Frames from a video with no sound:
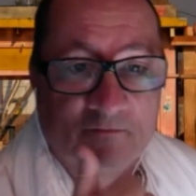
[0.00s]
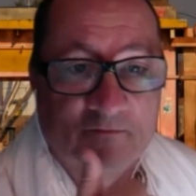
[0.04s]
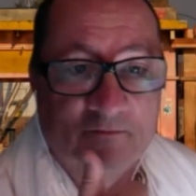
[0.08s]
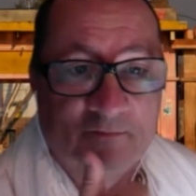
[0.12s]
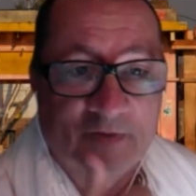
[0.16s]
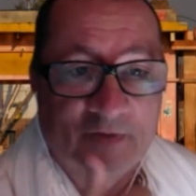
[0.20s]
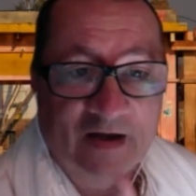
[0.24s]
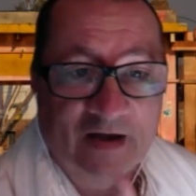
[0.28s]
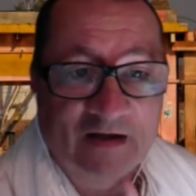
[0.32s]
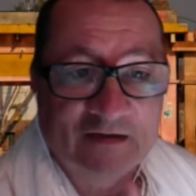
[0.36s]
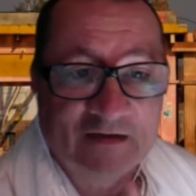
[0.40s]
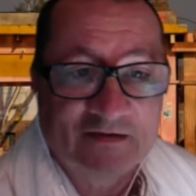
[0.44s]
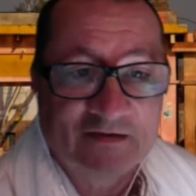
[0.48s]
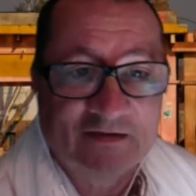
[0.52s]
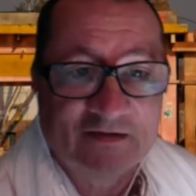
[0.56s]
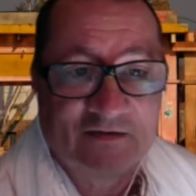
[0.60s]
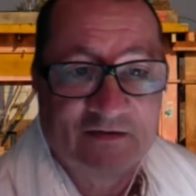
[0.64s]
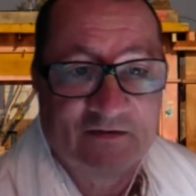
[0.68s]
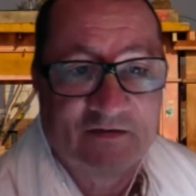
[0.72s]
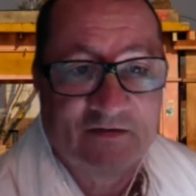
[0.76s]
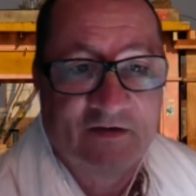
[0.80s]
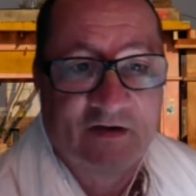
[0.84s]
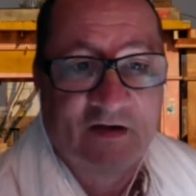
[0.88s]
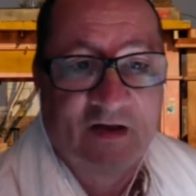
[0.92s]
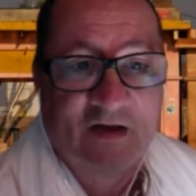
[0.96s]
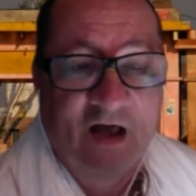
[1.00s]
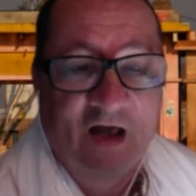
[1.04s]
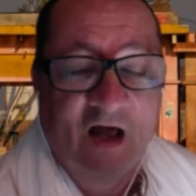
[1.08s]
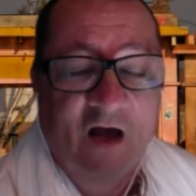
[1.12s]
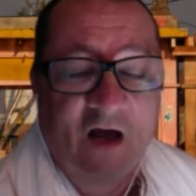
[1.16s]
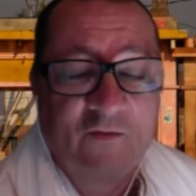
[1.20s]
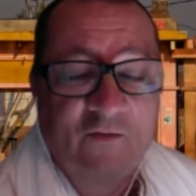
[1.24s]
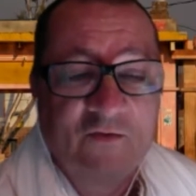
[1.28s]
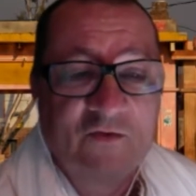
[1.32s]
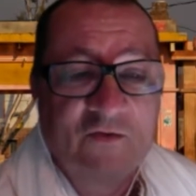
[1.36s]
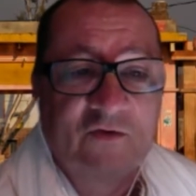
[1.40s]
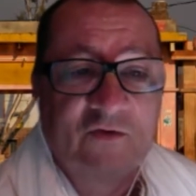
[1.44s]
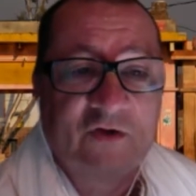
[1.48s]
But
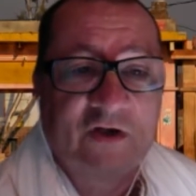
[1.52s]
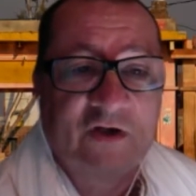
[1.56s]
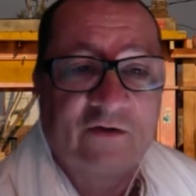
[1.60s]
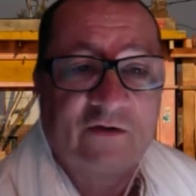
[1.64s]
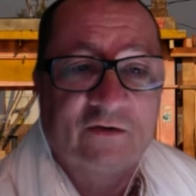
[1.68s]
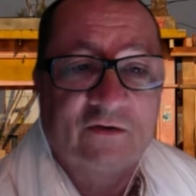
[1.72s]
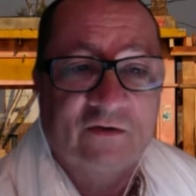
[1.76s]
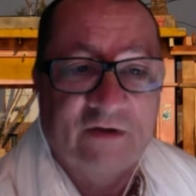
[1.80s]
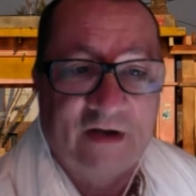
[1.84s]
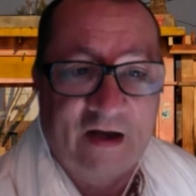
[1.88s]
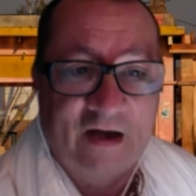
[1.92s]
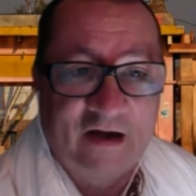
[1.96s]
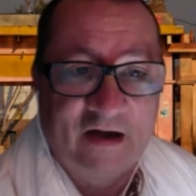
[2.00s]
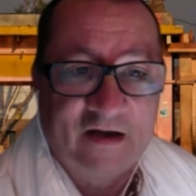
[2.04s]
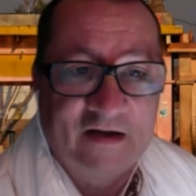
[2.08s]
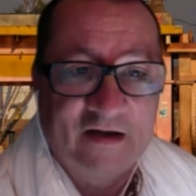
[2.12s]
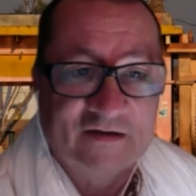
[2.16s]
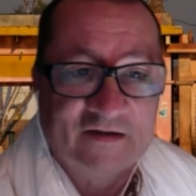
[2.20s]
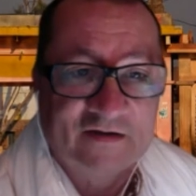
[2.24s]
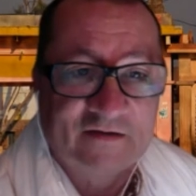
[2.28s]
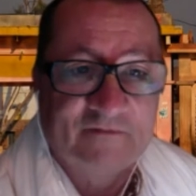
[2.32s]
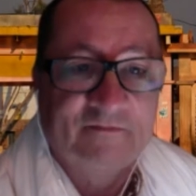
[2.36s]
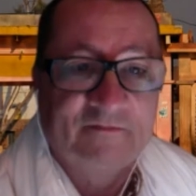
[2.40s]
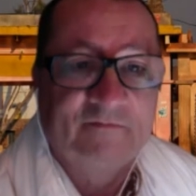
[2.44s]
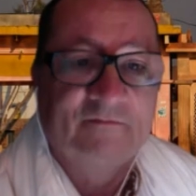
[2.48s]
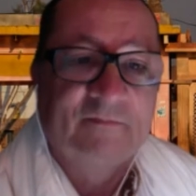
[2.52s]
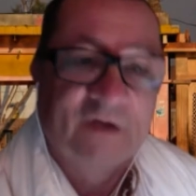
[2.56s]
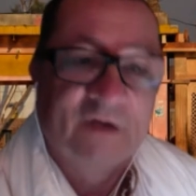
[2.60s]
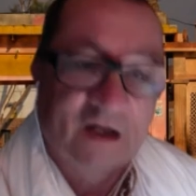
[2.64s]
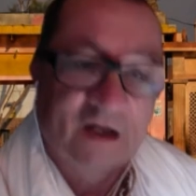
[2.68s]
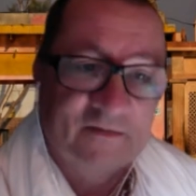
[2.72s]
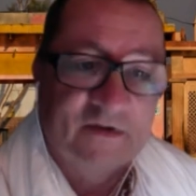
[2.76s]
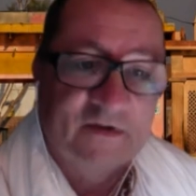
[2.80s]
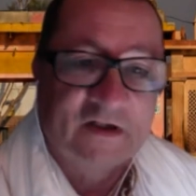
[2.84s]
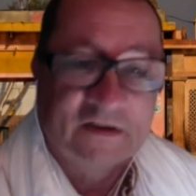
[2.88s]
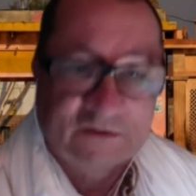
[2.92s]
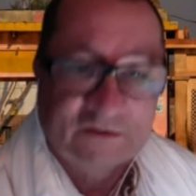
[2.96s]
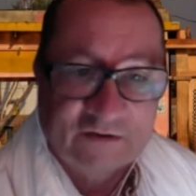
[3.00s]
how you recognize
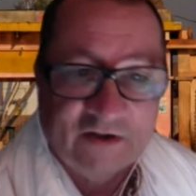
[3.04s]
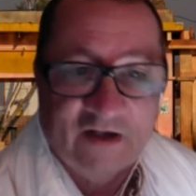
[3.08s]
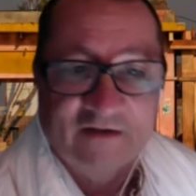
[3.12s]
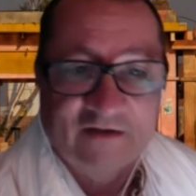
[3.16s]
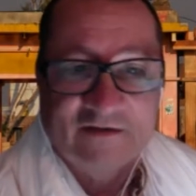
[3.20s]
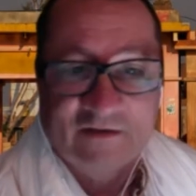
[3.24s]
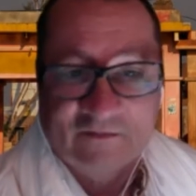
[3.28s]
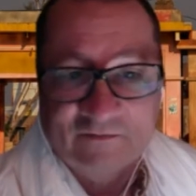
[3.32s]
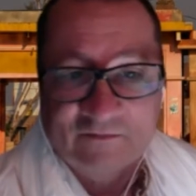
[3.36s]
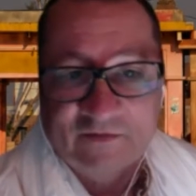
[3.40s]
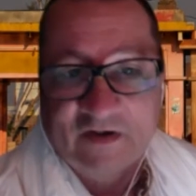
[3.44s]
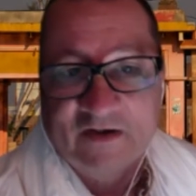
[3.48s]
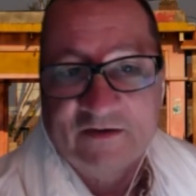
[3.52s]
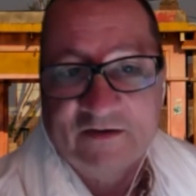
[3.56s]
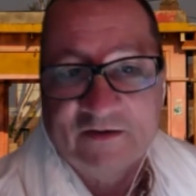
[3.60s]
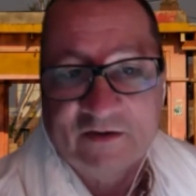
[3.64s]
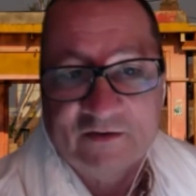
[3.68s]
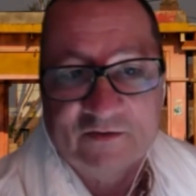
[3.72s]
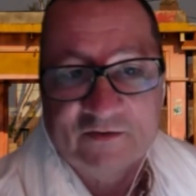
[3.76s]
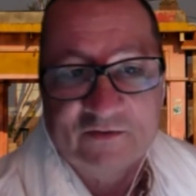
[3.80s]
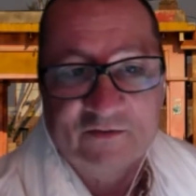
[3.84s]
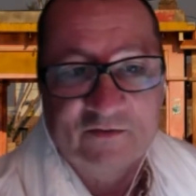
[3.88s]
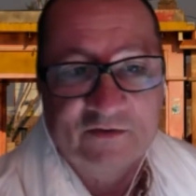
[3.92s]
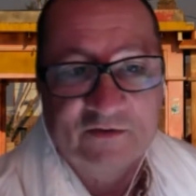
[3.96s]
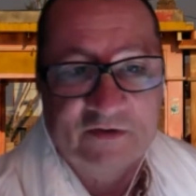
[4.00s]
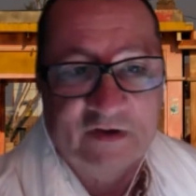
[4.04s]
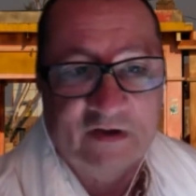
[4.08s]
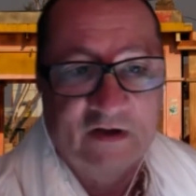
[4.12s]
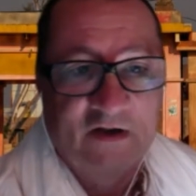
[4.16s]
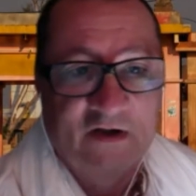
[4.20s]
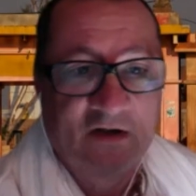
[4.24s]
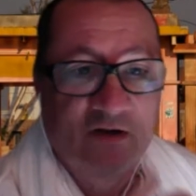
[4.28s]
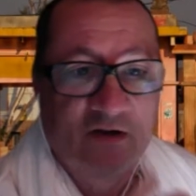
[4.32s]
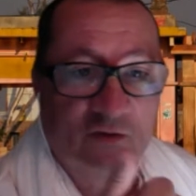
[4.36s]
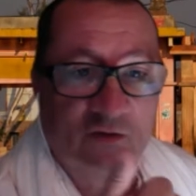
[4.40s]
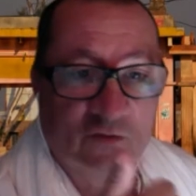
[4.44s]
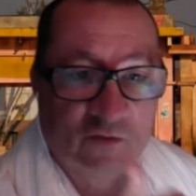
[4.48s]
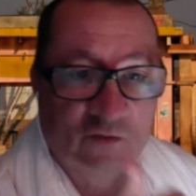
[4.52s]
Brahmana, Kshatriya, Vaishya, Shudra?
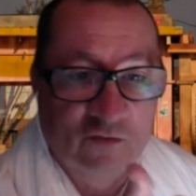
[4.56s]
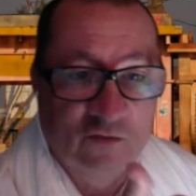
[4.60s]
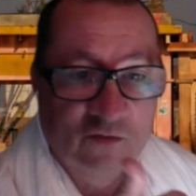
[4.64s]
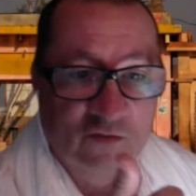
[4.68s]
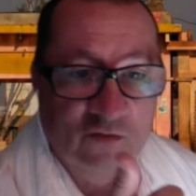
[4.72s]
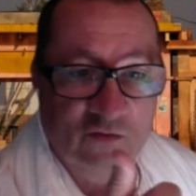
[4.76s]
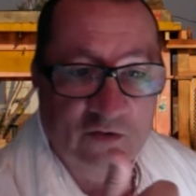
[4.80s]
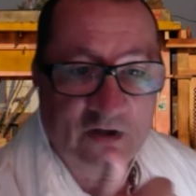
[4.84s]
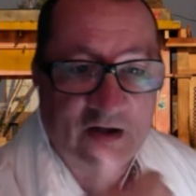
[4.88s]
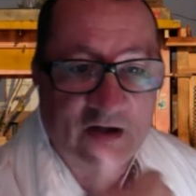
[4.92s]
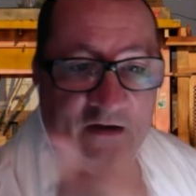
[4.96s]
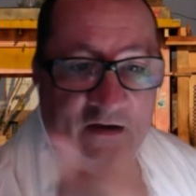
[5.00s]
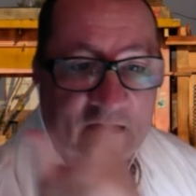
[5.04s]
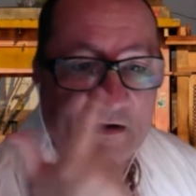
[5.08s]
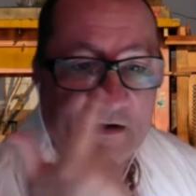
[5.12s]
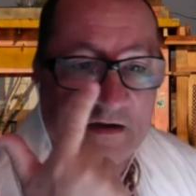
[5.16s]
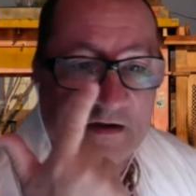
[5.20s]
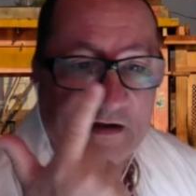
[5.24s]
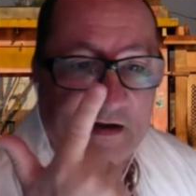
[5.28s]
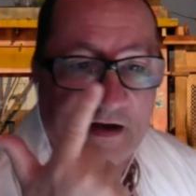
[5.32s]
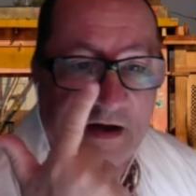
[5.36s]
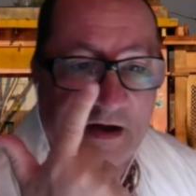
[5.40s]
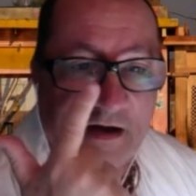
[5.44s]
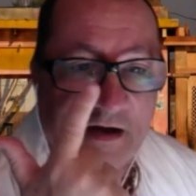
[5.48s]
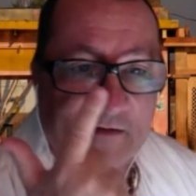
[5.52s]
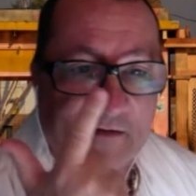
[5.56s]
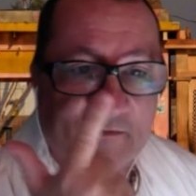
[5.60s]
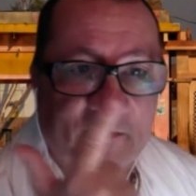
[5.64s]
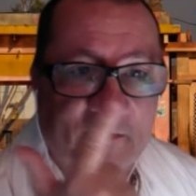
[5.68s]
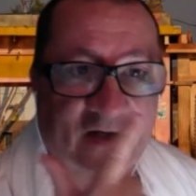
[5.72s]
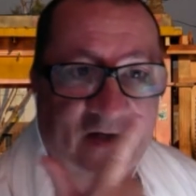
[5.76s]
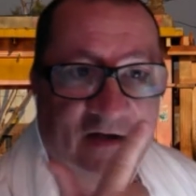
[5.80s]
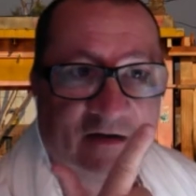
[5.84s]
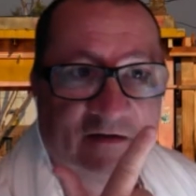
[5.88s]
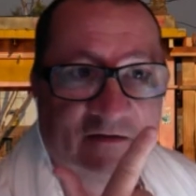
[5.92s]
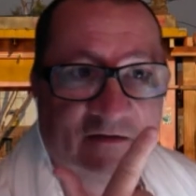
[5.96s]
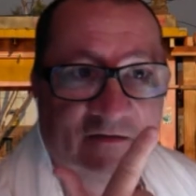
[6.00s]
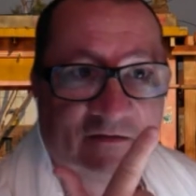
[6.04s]
Guna,
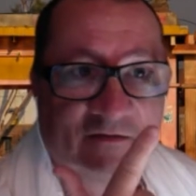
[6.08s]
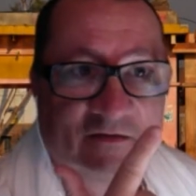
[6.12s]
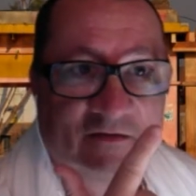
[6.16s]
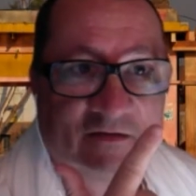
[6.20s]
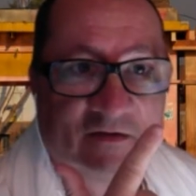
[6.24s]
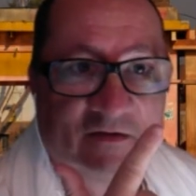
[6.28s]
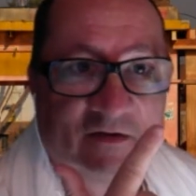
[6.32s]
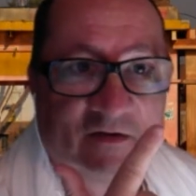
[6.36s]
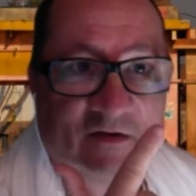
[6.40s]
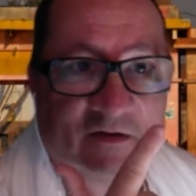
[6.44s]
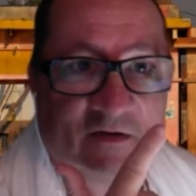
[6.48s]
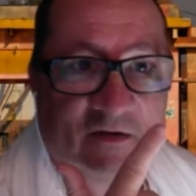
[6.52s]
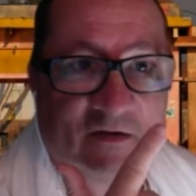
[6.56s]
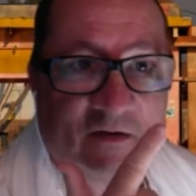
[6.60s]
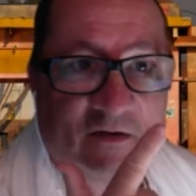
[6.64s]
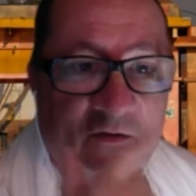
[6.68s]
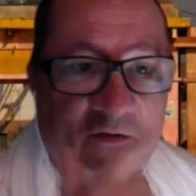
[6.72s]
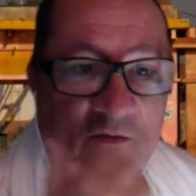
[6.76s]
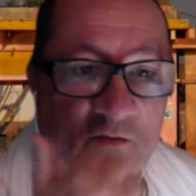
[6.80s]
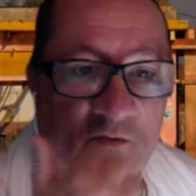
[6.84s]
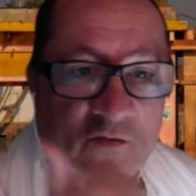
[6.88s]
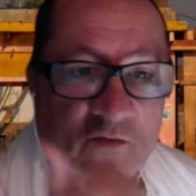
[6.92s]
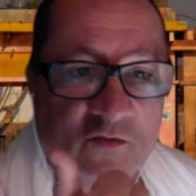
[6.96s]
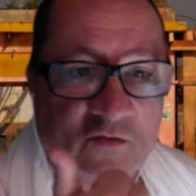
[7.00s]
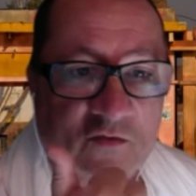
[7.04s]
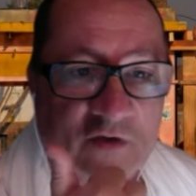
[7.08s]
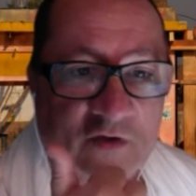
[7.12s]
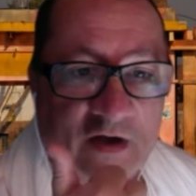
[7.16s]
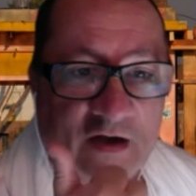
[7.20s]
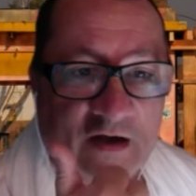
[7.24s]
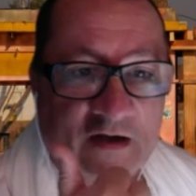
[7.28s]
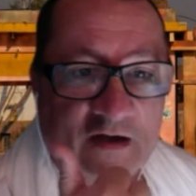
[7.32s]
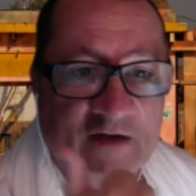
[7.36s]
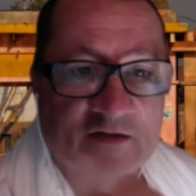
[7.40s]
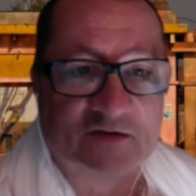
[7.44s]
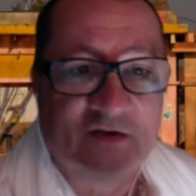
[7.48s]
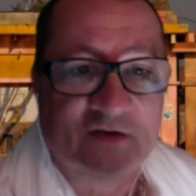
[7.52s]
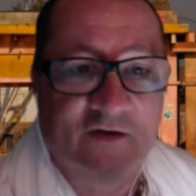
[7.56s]
karma.
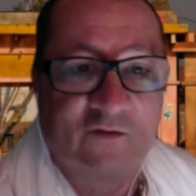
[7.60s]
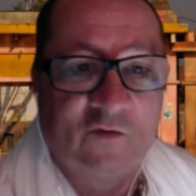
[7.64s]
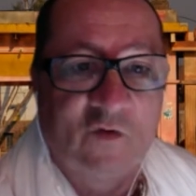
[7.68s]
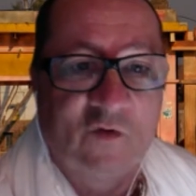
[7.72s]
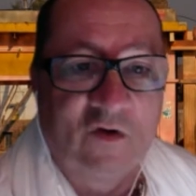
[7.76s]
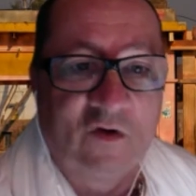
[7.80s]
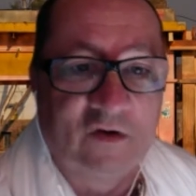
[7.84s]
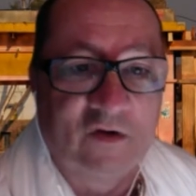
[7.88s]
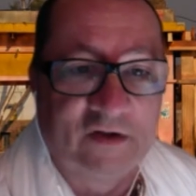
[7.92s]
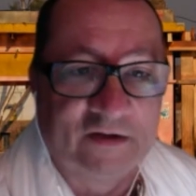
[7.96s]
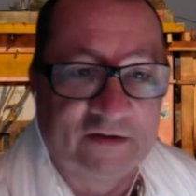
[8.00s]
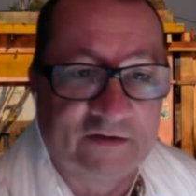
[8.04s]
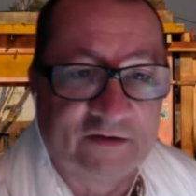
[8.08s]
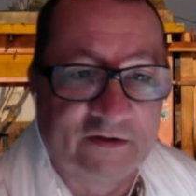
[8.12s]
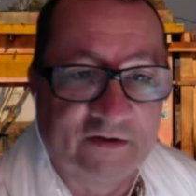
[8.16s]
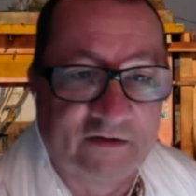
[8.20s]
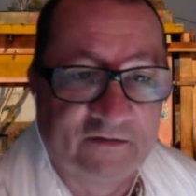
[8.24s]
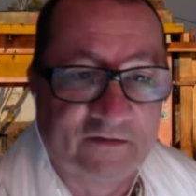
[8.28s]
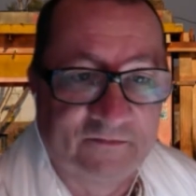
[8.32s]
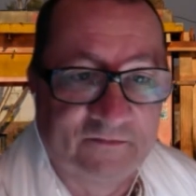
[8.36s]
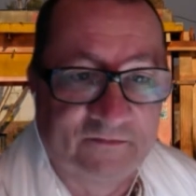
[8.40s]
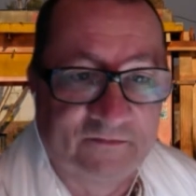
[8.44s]
Guna is the quality.